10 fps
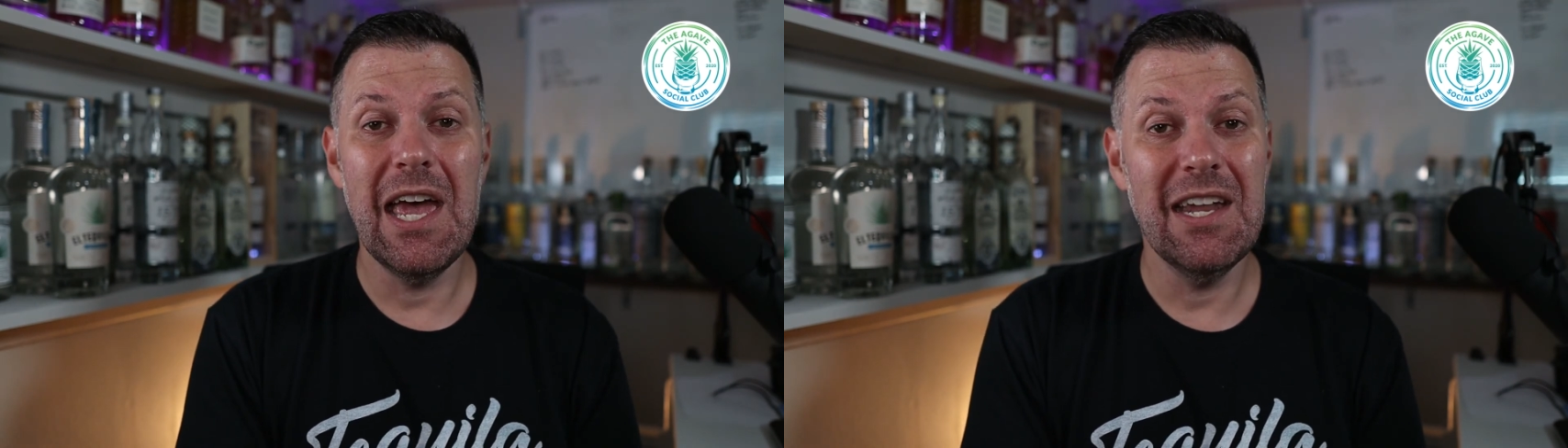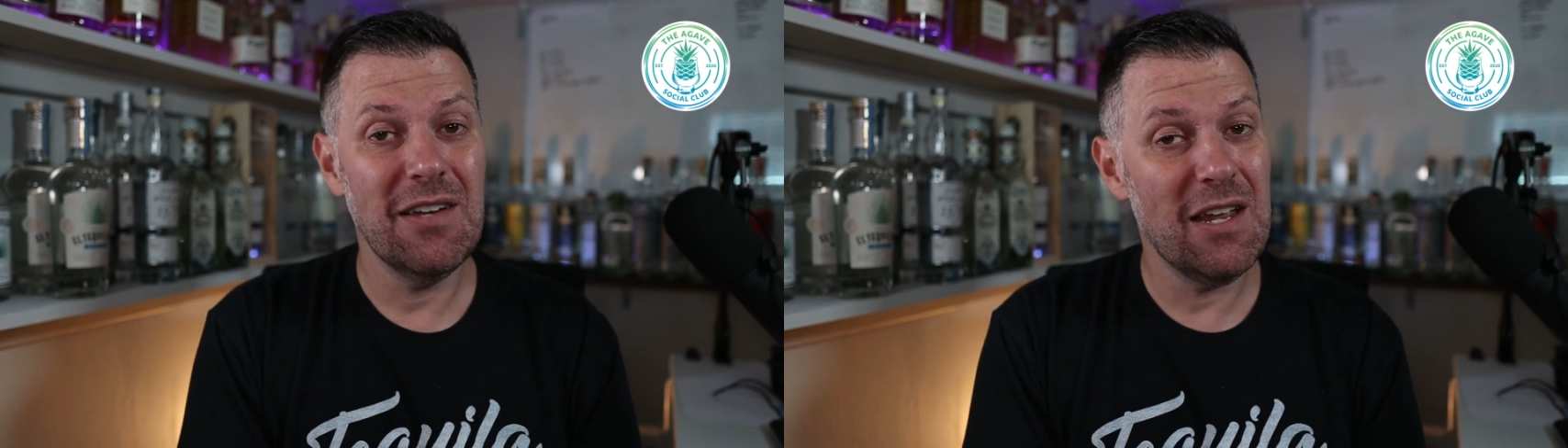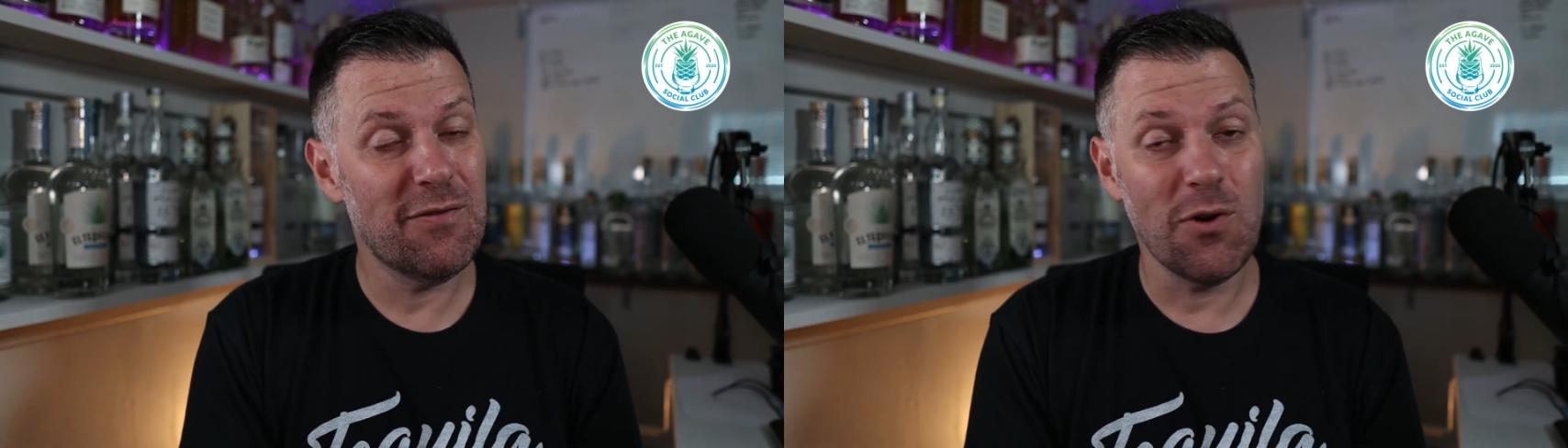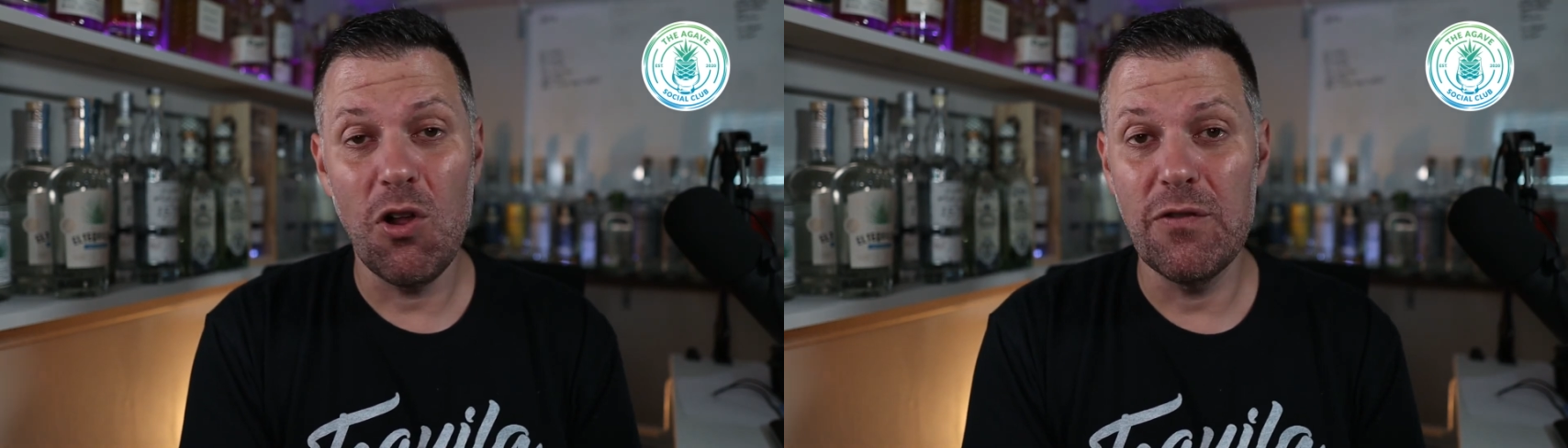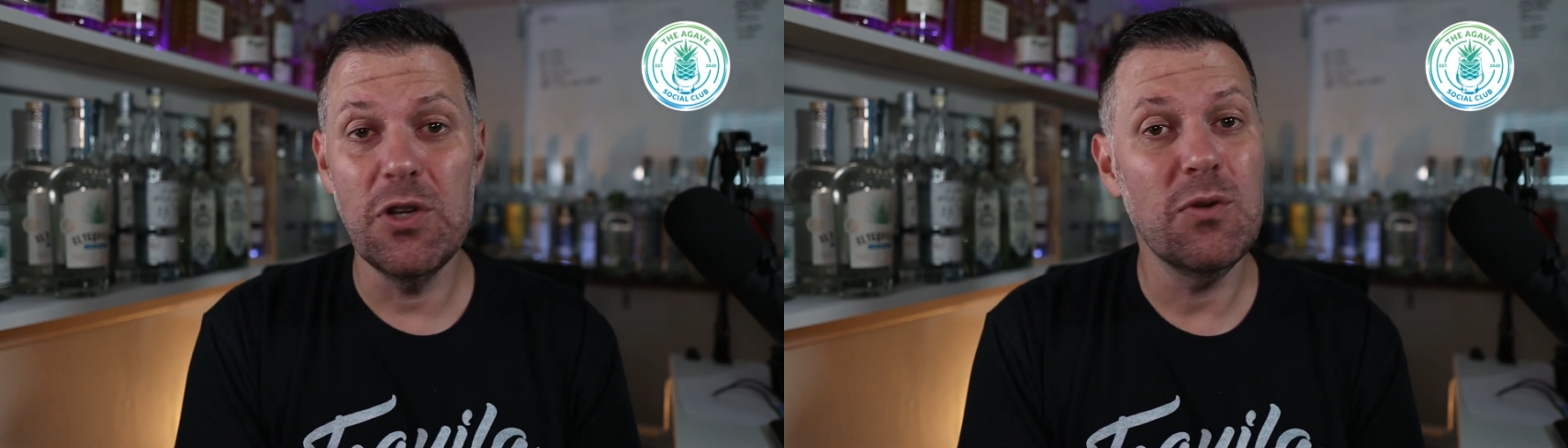and for
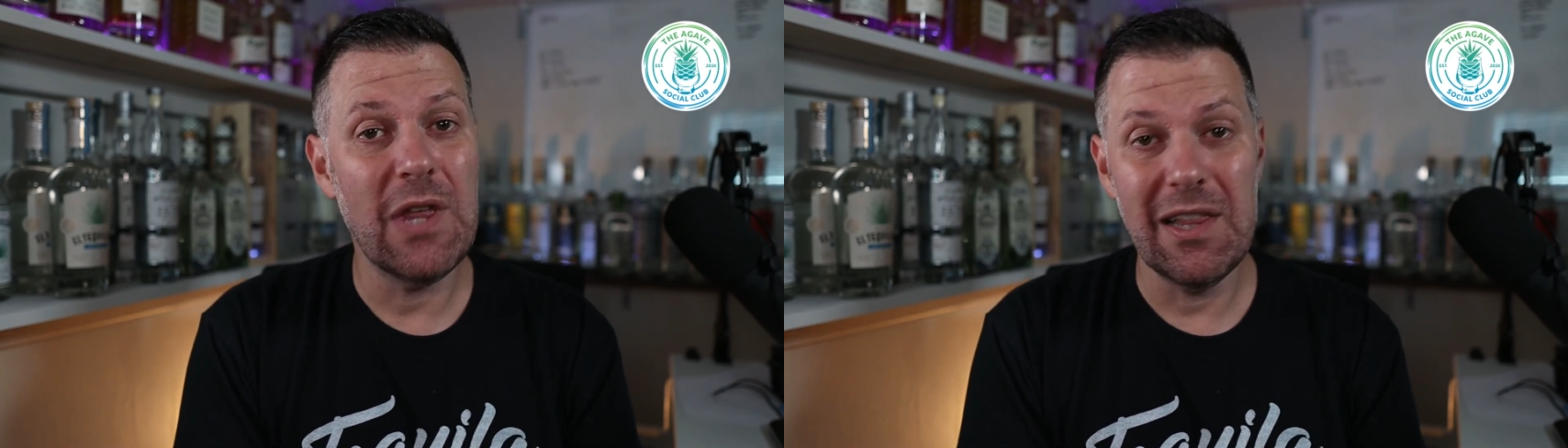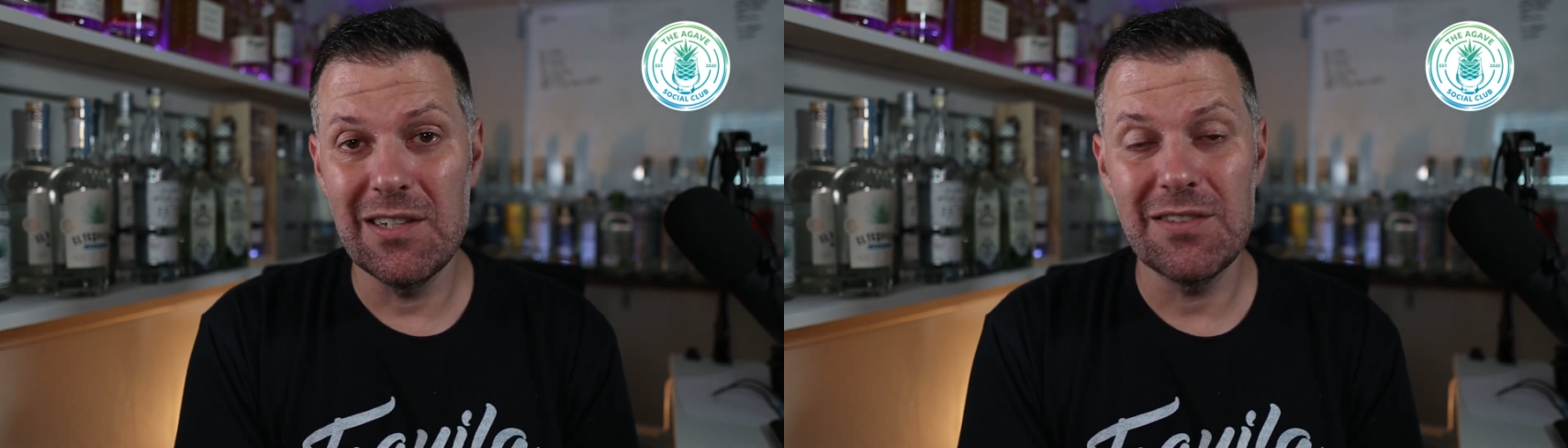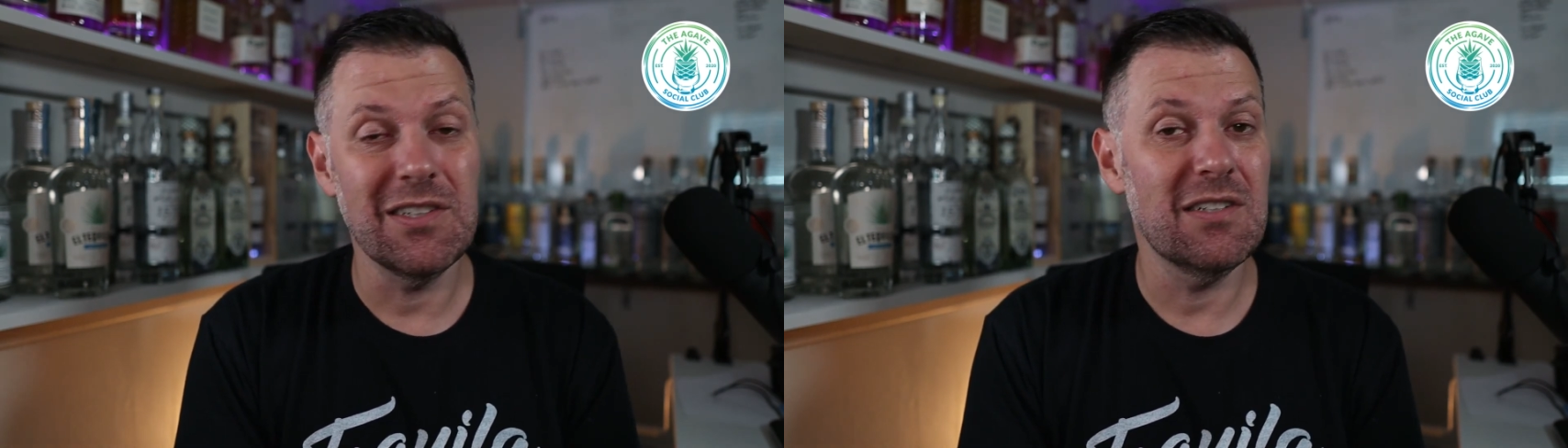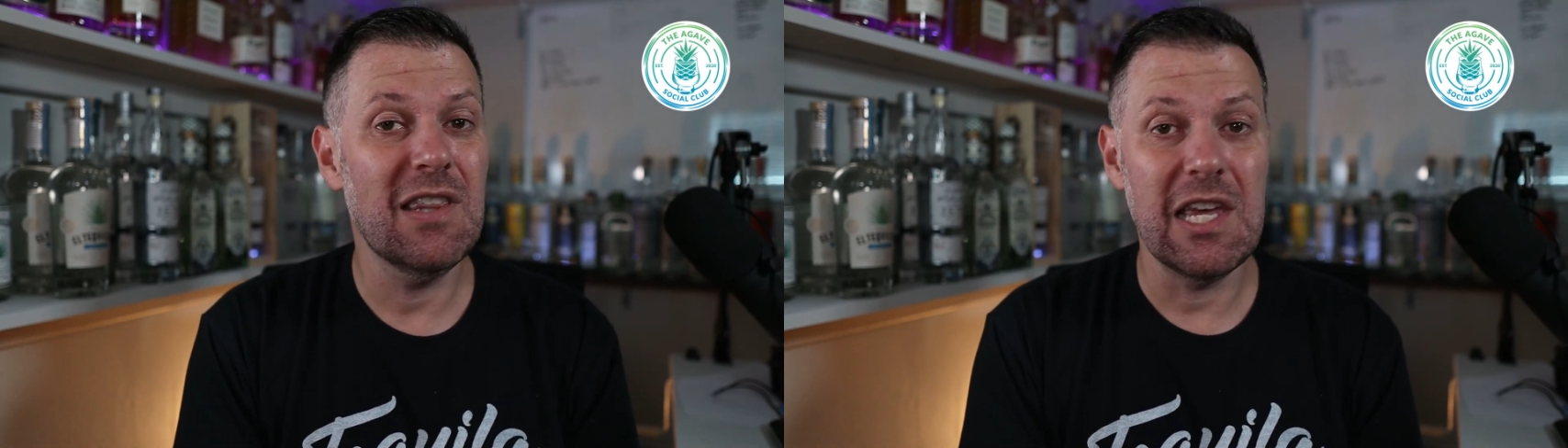all of you that listen,